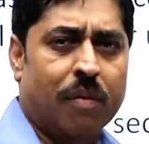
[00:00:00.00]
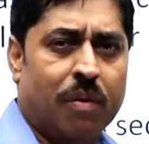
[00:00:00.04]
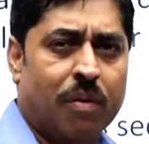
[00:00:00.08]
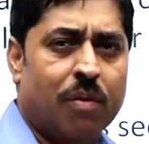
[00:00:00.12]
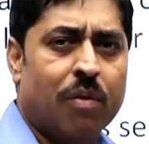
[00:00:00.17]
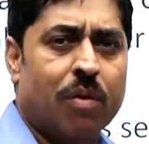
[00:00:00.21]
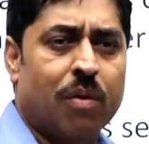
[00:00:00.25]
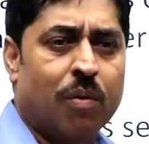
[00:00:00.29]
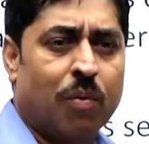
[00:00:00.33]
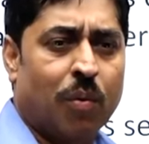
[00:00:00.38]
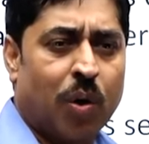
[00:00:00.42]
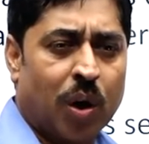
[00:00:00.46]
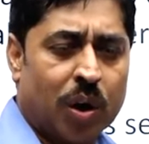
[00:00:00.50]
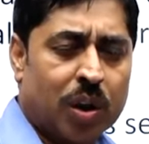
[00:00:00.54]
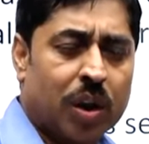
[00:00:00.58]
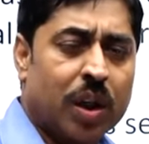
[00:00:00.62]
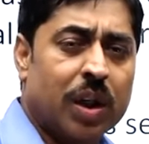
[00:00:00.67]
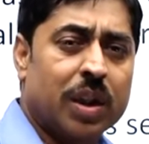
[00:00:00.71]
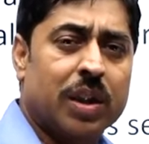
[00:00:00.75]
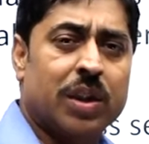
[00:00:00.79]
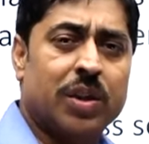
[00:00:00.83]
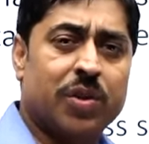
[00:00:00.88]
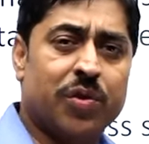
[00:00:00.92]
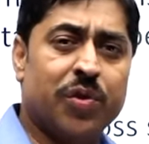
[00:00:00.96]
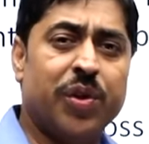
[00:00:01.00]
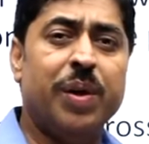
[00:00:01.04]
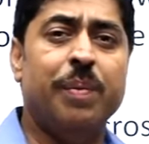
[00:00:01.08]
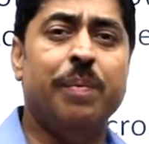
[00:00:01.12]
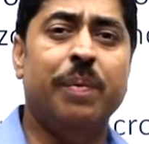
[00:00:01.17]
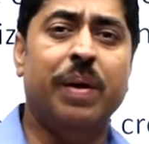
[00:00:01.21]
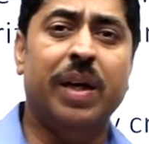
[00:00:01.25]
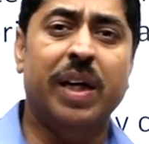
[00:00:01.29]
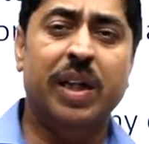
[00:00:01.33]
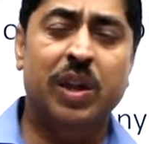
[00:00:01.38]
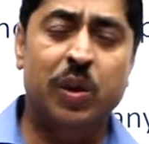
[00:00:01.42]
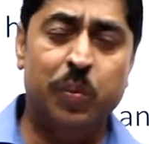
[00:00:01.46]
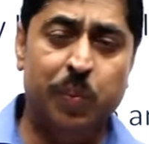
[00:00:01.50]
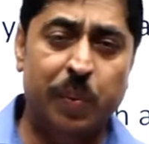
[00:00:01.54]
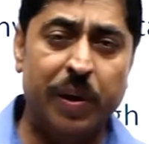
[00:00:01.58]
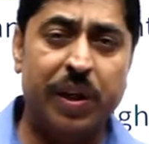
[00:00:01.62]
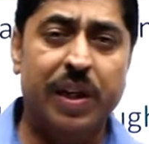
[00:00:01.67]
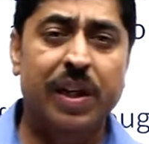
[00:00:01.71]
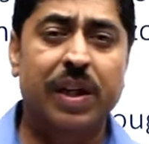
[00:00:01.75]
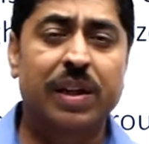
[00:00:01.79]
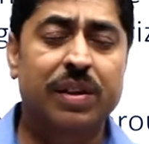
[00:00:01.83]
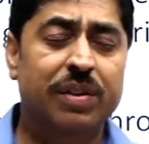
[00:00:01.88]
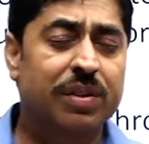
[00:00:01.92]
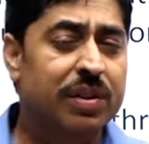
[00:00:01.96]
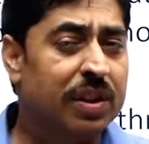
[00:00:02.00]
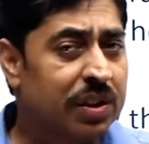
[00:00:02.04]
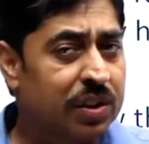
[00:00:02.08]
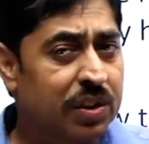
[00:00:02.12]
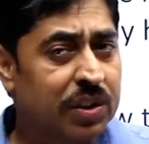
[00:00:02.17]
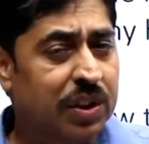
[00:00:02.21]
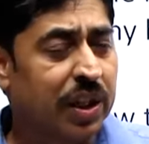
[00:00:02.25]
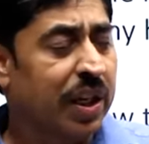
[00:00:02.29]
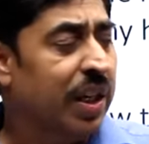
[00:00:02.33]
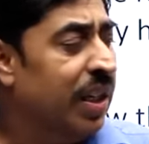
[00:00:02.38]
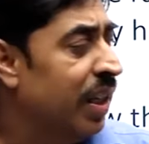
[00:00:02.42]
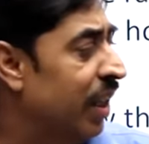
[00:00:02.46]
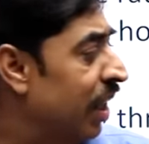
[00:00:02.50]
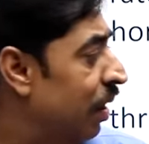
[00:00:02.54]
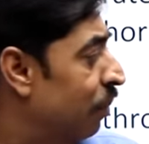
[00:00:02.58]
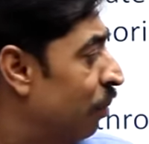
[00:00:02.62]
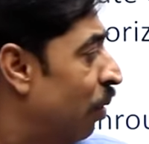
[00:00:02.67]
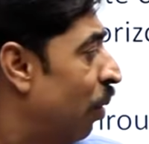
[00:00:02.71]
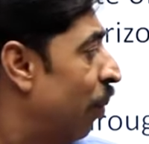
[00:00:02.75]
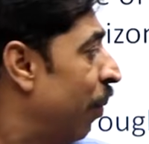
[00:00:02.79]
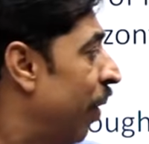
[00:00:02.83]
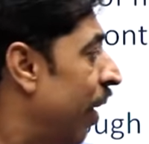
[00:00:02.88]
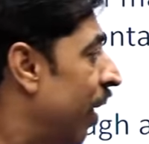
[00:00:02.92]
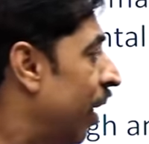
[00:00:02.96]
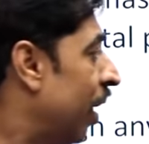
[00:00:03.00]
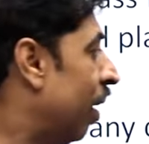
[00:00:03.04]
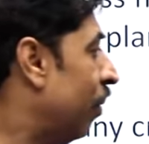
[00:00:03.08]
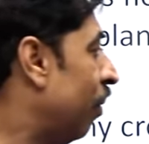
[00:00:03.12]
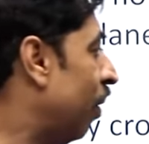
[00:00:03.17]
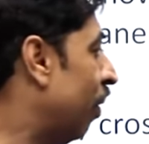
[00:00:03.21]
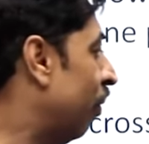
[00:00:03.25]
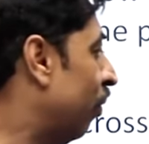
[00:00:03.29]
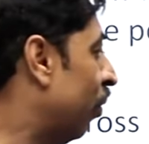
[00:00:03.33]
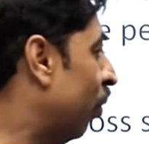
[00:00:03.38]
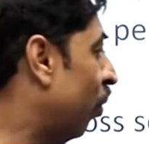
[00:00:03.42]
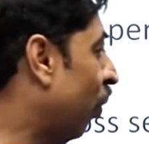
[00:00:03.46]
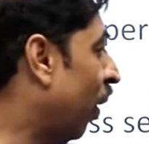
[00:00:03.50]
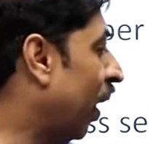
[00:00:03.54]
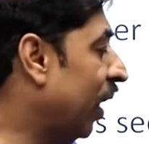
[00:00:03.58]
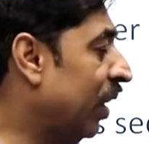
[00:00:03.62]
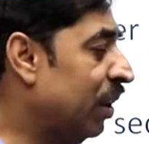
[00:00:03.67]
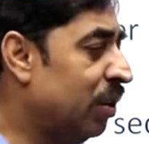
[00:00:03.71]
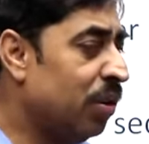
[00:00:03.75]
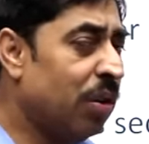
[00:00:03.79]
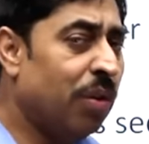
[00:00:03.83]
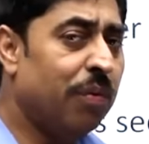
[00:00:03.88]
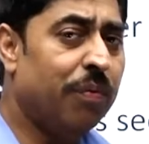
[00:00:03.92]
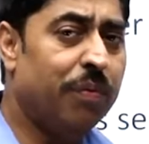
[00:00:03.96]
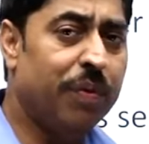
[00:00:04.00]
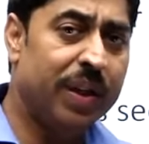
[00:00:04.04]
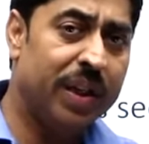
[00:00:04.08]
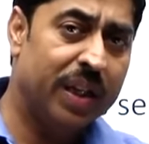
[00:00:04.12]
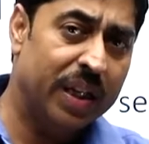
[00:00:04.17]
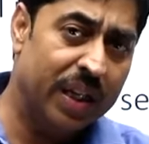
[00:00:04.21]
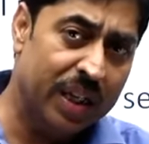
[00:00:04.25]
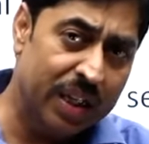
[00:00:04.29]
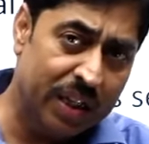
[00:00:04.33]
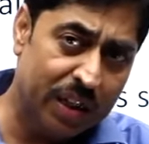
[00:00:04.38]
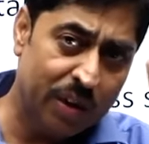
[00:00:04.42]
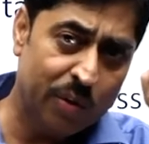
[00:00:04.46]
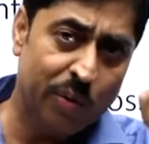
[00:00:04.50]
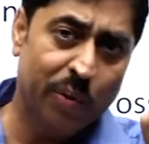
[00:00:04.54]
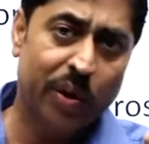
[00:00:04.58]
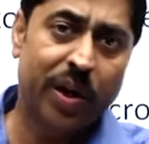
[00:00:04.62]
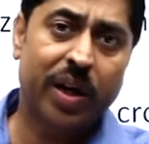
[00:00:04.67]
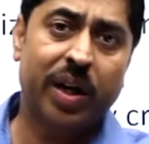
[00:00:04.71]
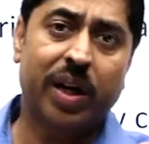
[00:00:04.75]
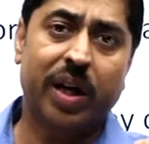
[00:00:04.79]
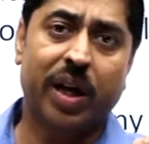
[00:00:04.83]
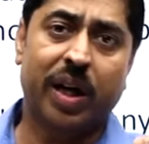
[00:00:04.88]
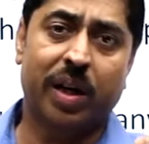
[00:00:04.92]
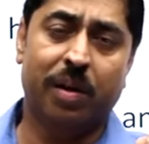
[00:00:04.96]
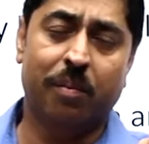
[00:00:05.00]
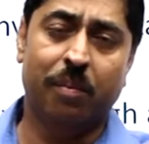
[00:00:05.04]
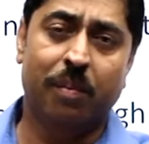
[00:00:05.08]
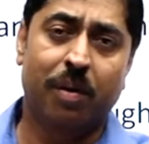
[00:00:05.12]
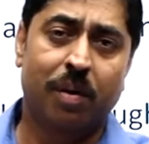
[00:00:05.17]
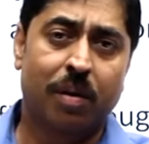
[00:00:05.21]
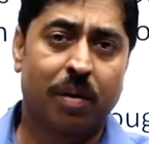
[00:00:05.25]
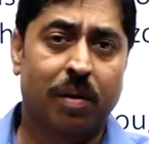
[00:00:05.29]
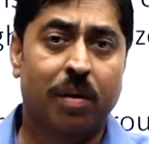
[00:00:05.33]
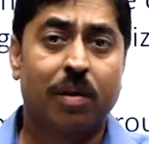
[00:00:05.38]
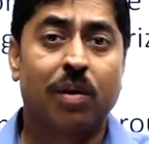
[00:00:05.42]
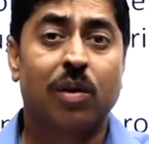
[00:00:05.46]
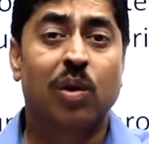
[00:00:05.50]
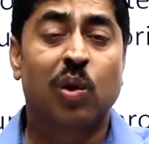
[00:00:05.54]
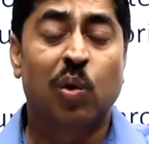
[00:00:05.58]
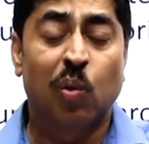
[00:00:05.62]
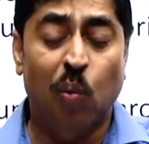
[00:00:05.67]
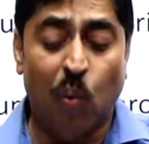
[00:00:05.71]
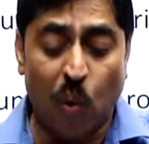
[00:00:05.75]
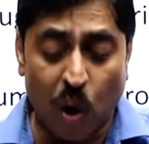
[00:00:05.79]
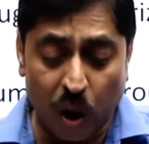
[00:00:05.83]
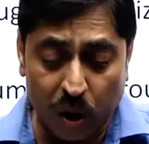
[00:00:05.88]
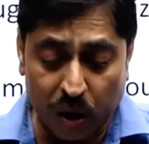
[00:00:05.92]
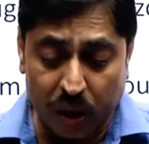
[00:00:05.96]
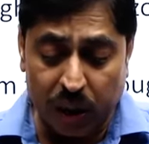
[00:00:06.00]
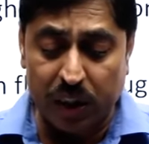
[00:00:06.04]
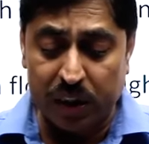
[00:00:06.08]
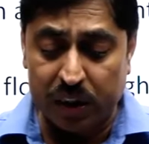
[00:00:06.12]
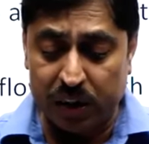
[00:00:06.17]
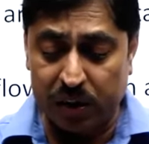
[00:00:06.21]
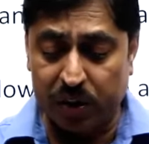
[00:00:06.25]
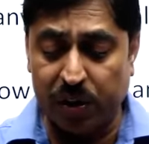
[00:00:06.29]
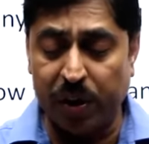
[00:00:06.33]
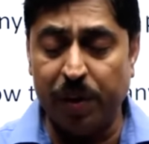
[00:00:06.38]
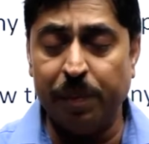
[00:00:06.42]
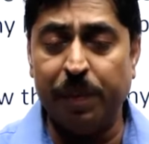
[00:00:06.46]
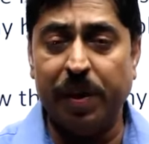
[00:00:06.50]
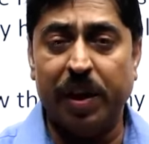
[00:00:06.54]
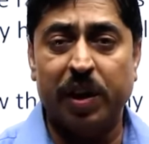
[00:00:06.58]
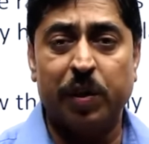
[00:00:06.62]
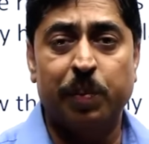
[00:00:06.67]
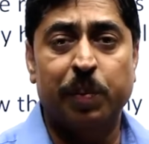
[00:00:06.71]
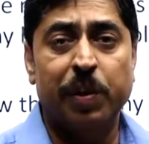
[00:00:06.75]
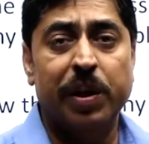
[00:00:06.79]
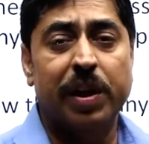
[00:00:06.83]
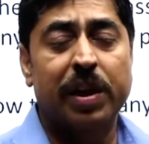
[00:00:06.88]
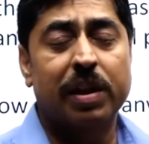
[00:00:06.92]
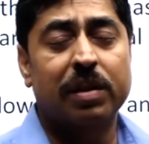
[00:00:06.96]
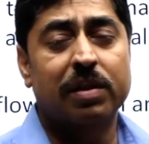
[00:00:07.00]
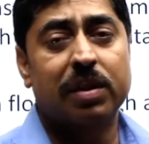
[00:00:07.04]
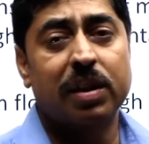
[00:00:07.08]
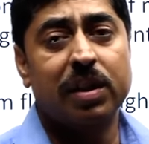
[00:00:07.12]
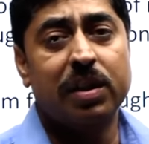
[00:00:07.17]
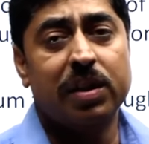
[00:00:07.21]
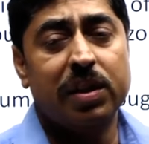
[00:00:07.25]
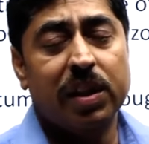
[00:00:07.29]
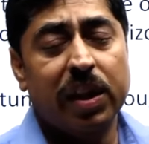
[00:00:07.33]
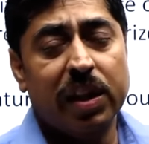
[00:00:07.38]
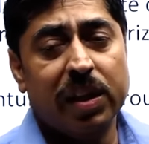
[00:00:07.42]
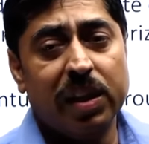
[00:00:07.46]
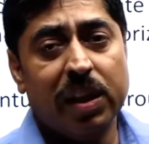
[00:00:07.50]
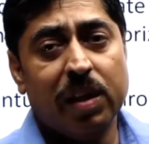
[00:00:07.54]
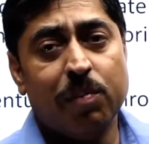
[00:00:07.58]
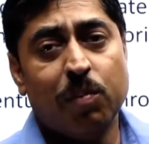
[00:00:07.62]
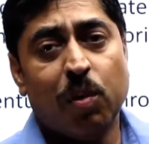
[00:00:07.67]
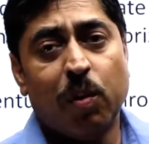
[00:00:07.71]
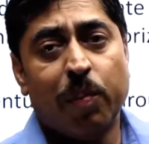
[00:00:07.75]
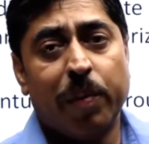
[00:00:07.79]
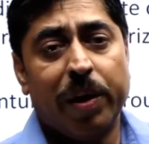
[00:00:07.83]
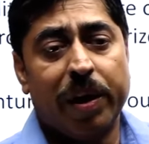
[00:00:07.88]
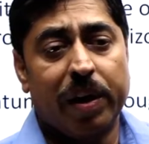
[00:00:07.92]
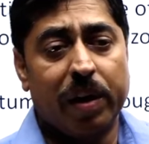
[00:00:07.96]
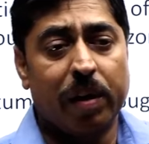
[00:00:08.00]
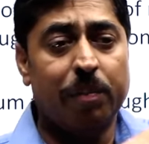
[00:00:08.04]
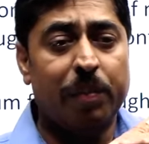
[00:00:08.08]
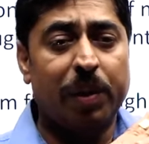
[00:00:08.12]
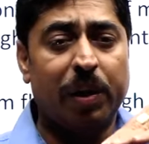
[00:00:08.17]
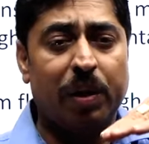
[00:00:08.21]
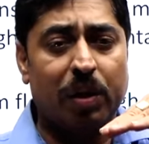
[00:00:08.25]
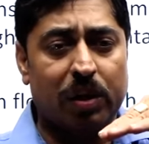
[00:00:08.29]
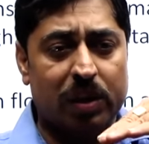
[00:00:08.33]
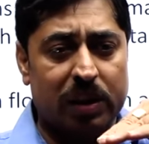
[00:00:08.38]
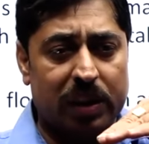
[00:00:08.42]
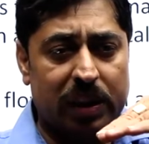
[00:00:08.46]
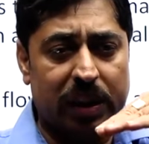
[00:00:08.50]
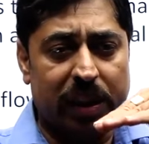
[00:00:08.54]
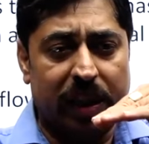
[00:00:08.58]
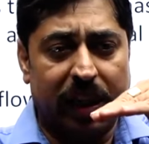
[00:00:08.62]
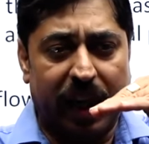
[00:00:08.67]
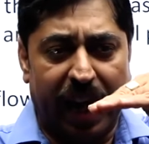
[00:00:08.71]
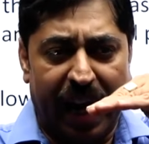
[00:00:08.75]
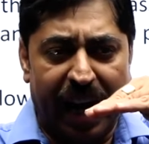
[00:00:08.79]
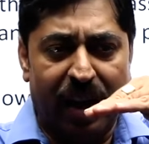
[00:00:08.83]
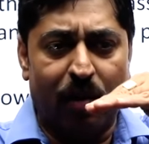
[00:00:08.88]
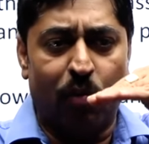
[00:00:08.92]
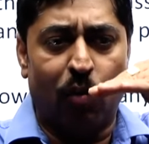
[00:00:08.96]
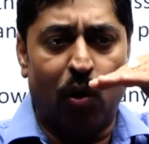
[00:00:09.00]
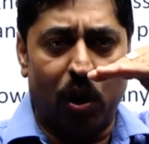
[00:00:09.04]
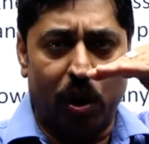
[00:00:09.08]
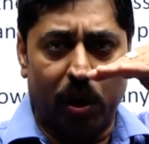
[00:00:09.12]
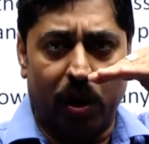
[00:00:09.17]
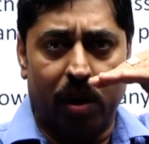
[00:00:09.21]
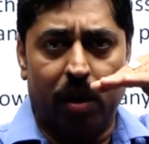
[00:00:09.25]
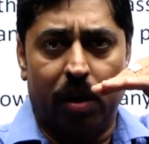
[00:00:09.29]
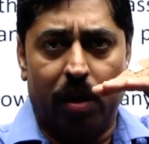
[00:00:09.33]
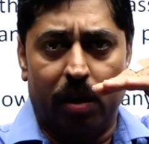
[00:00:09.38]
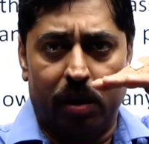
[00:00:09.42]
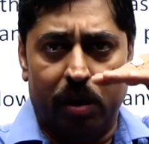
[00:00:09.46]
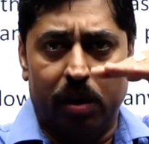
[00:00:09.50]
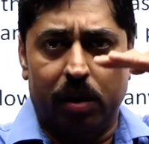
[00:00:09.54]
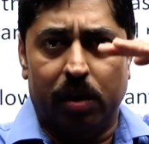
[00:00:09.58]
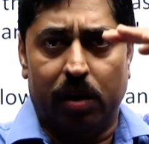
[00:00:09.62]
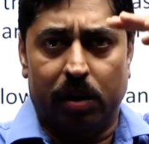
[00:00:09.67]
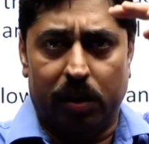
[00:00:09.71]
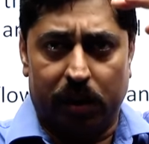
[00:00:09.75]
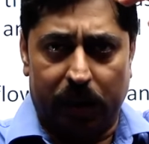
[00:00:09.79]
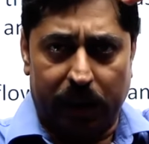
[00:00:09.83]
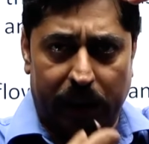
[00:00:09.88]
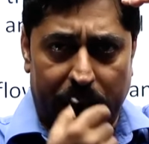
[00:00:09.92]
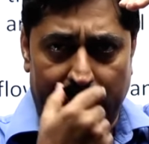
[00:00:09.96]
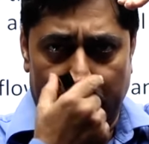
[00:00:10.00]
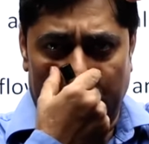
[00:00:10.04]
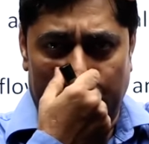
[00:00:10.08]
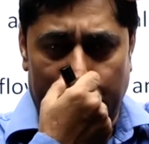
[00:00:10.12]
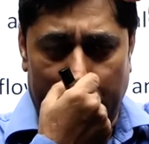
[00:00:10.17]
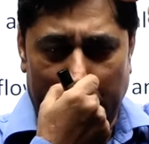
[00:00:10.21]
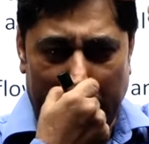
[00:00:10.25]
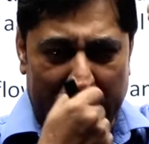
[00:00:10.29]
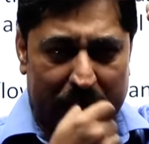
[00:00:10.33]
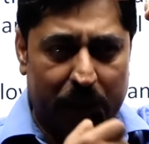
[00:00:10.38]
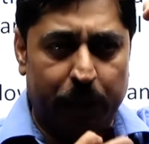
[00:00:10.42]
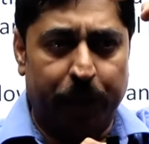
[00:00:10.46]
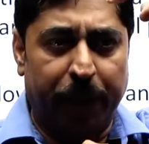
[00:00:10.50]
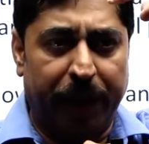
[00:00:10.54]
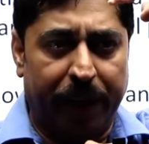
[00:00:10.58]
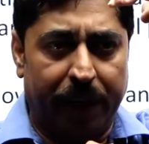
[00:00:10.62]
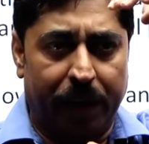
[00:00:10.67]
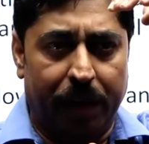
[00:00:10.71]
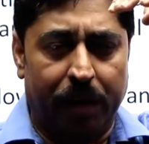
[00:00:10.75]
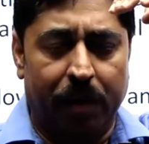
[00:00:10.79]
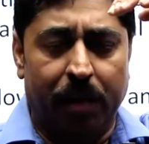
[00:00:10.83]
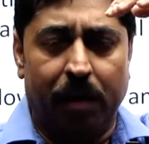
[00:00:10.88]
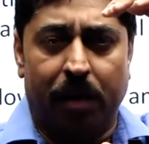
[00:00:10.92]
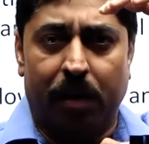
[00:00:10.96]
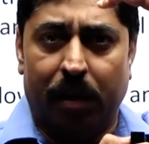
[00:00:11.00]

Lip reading: So, the water stream experiences change in momentum of twice of V k in unit time. Water stream experiences change in momentum because the can wall, the dustbin